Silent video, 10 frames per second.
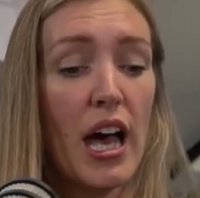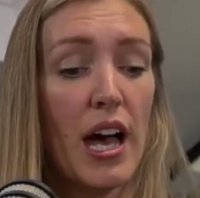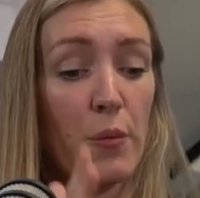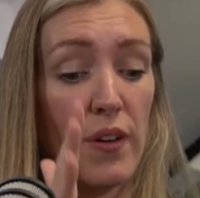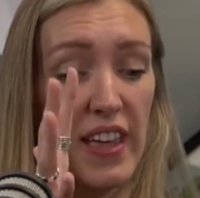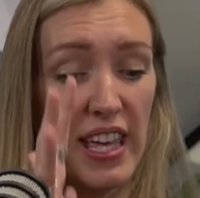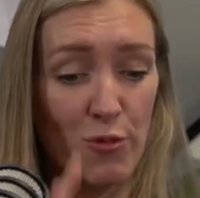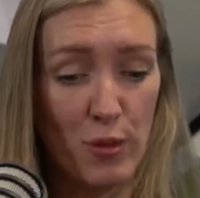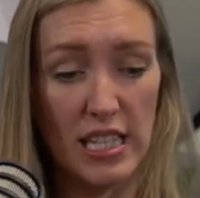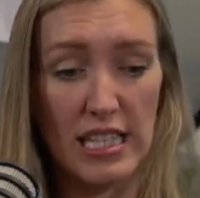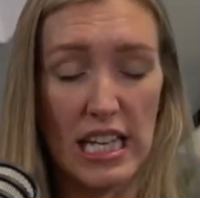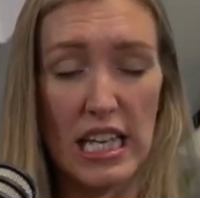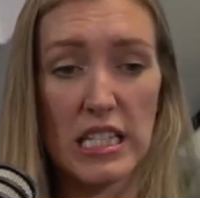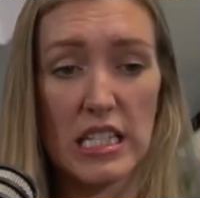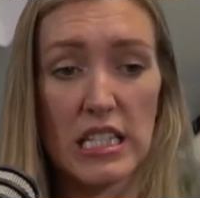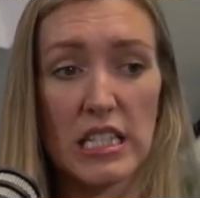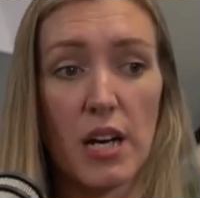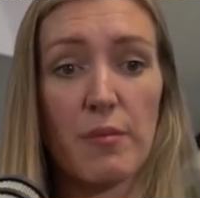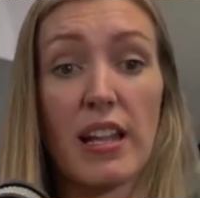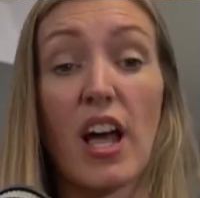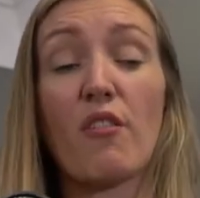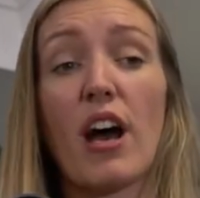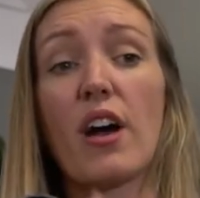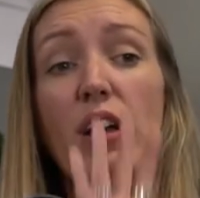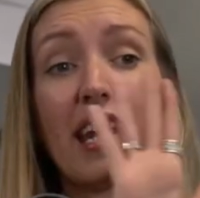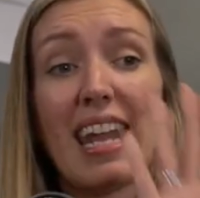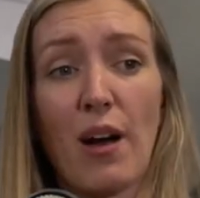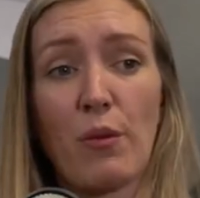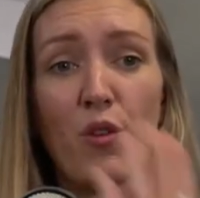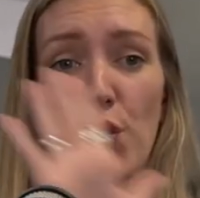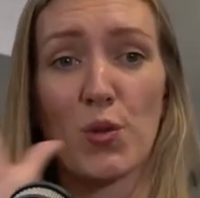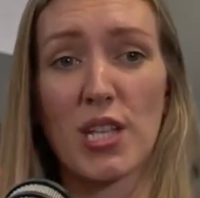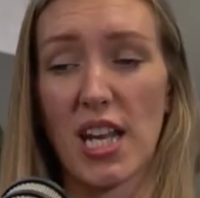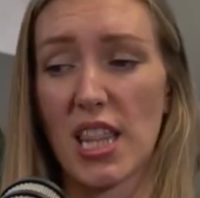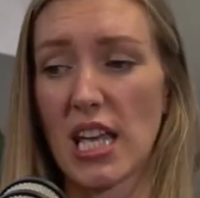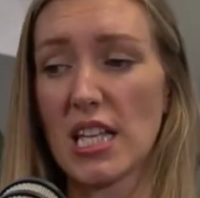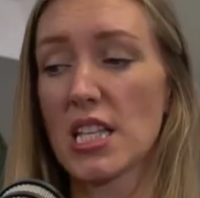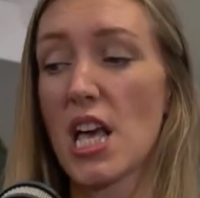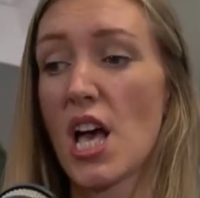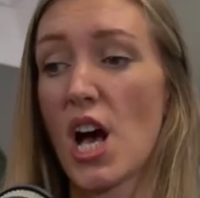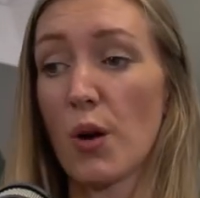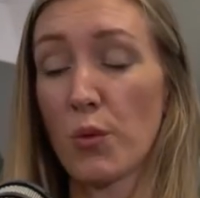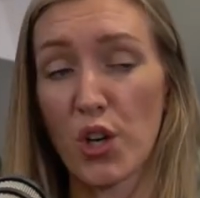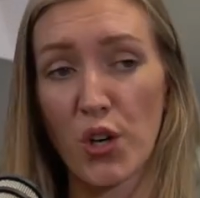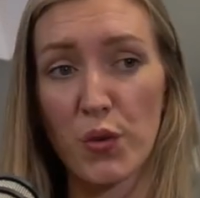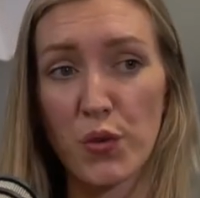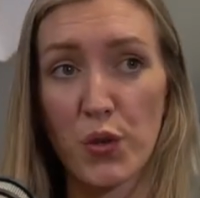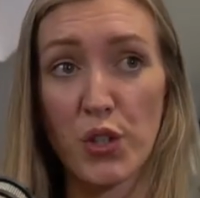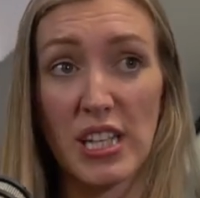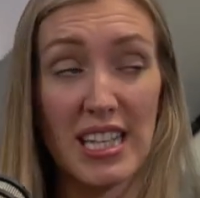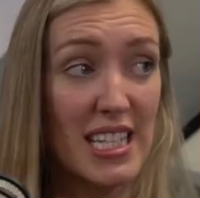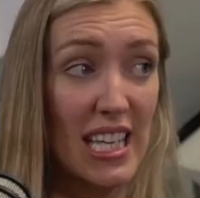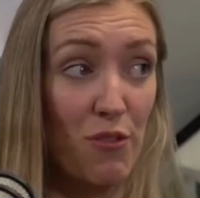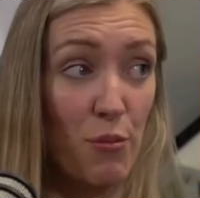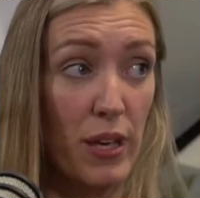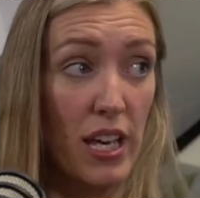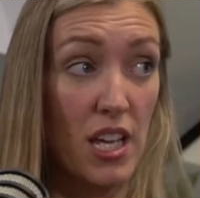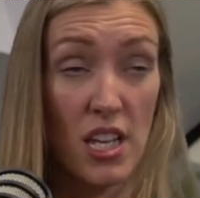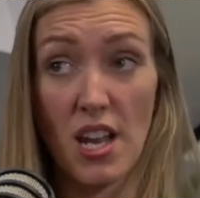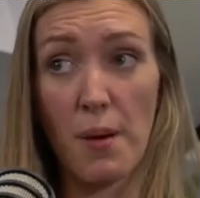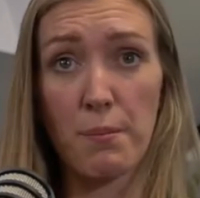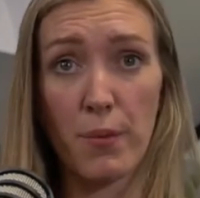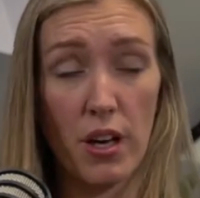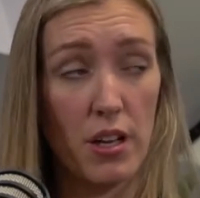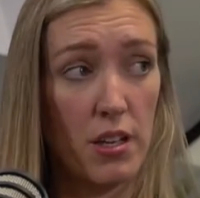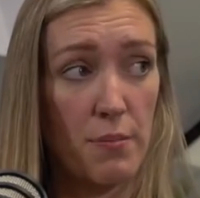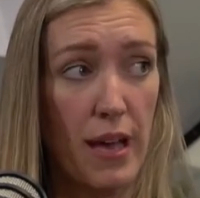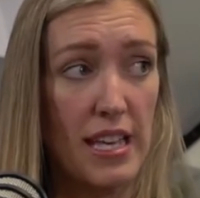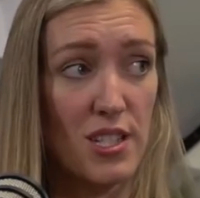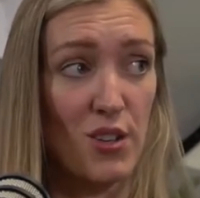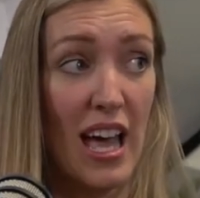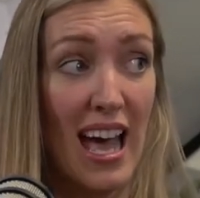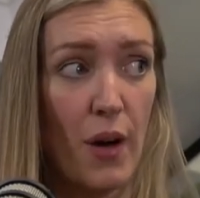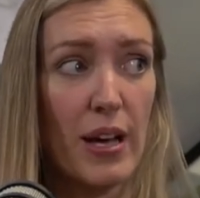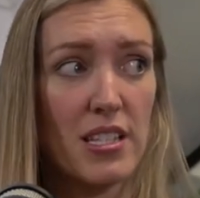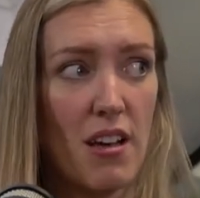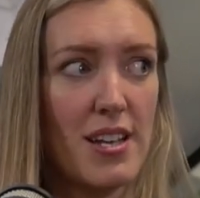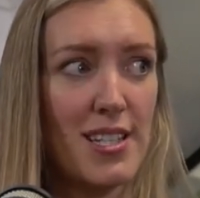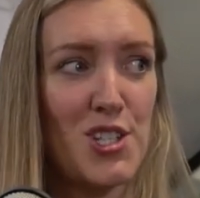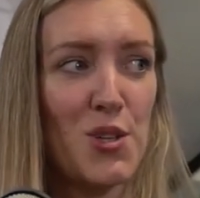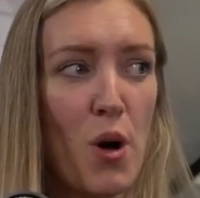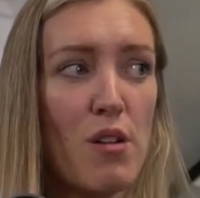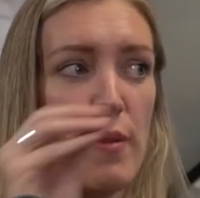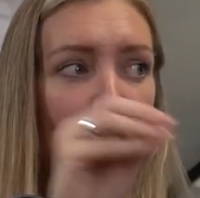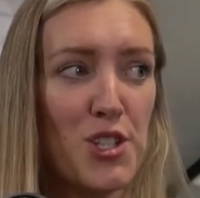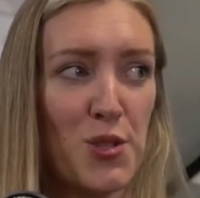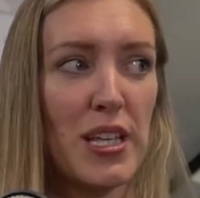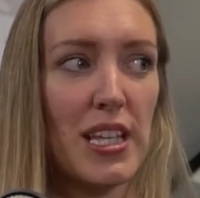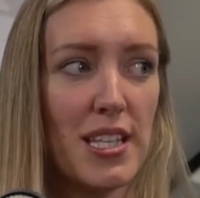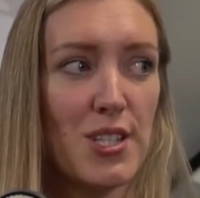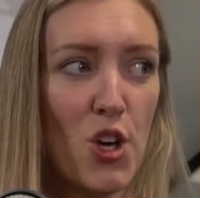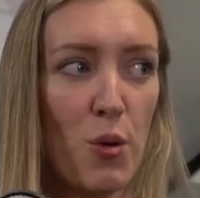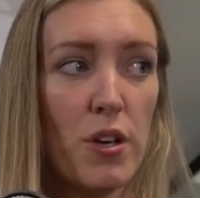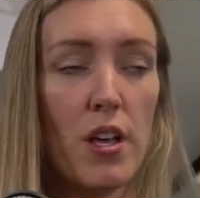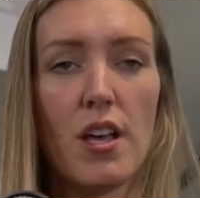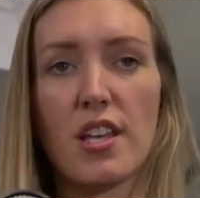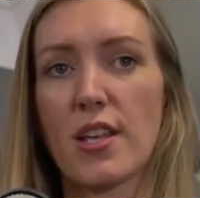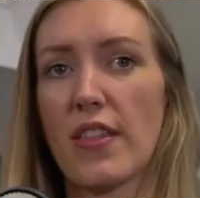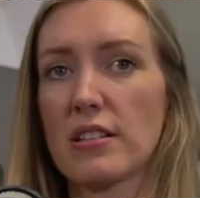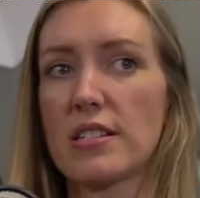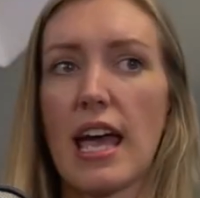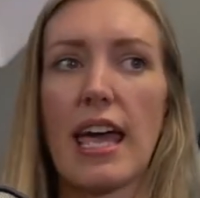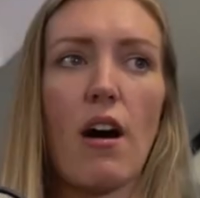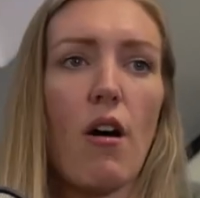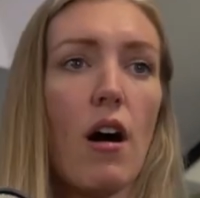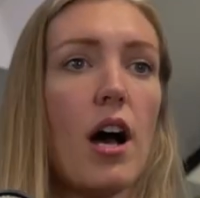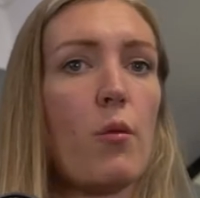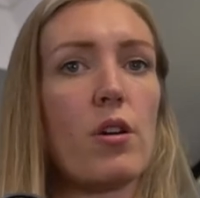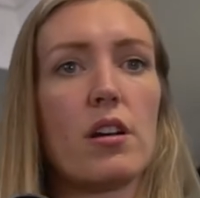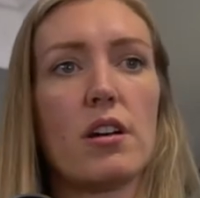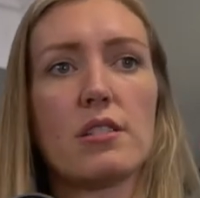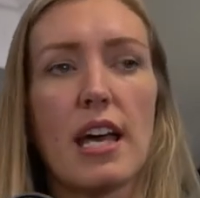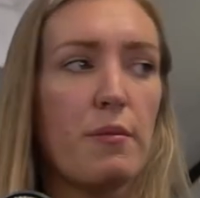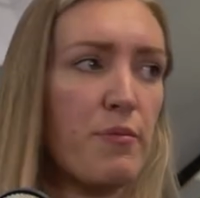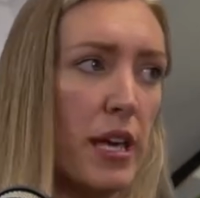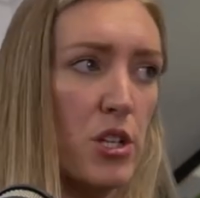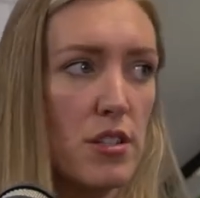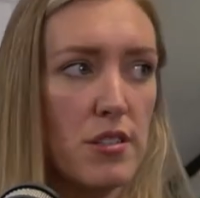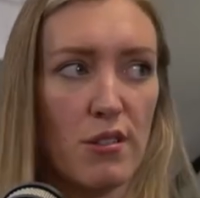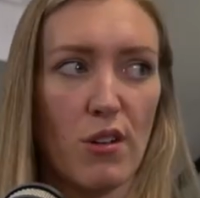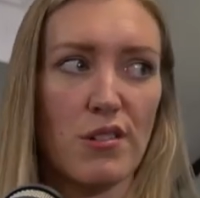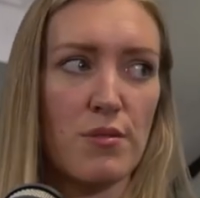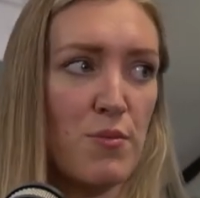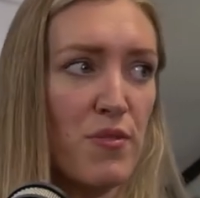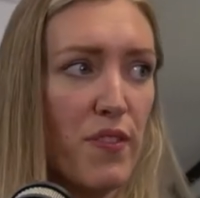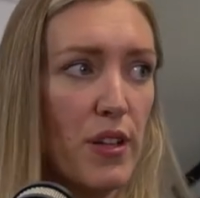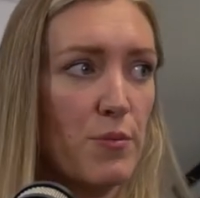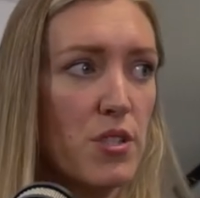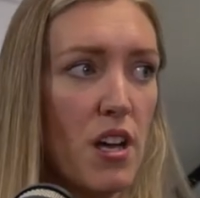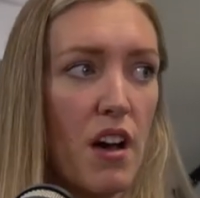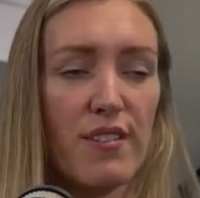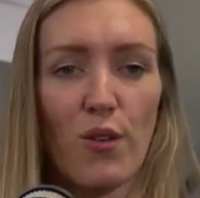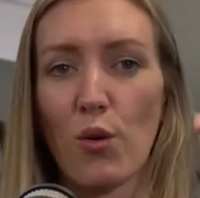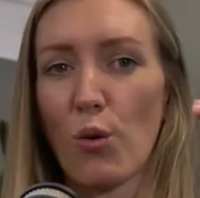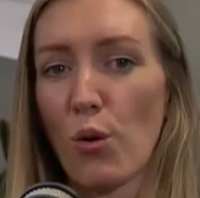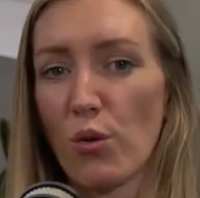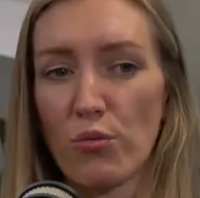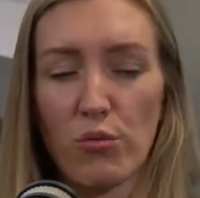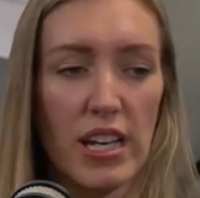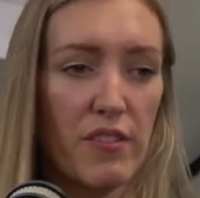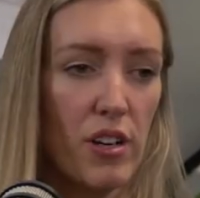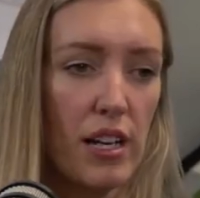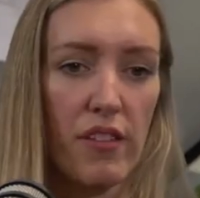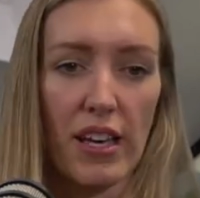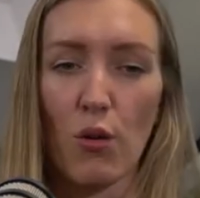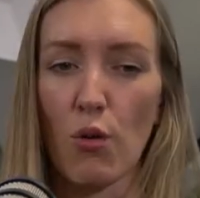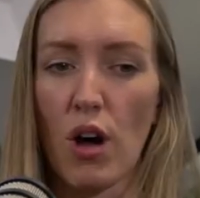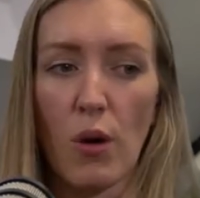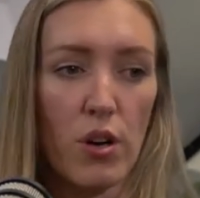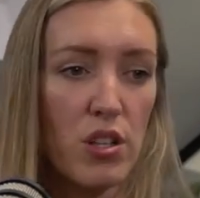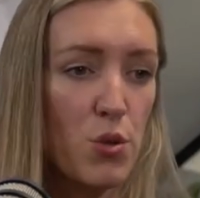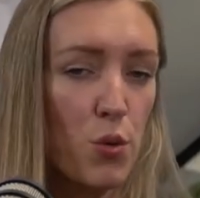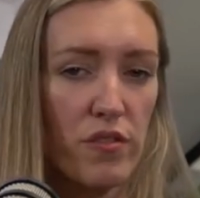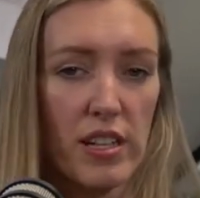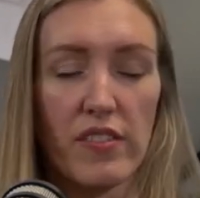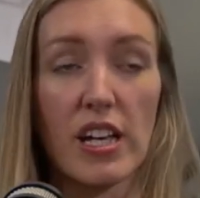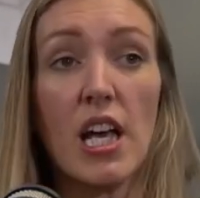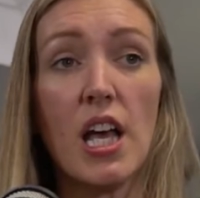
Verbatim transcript: And when they give me this list, I'm then like, right, okay, now we've got your 10 things. I'm going to go through and you need to give me a number based on how excited you are about doing this job. So they'll say, oh, I want to take pictures or film stuff or read for a living or I want to talk for a living.